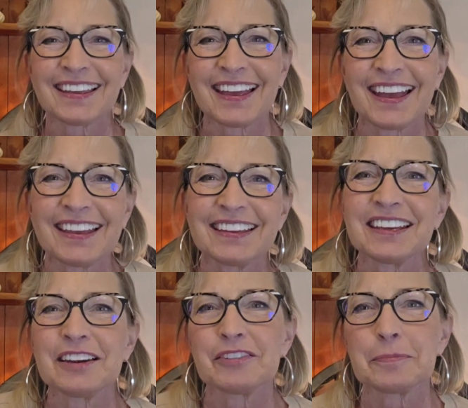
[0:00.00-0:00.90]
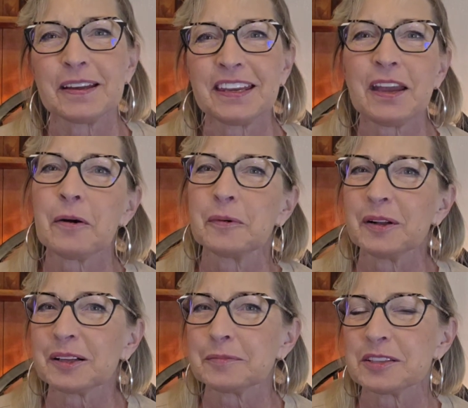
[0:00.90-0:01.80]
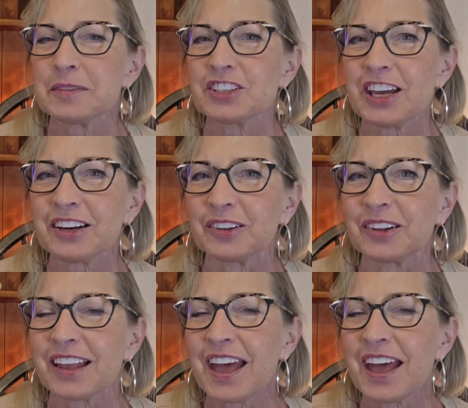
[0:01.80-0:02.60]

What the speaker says: Hey everybody, welcome to my channel.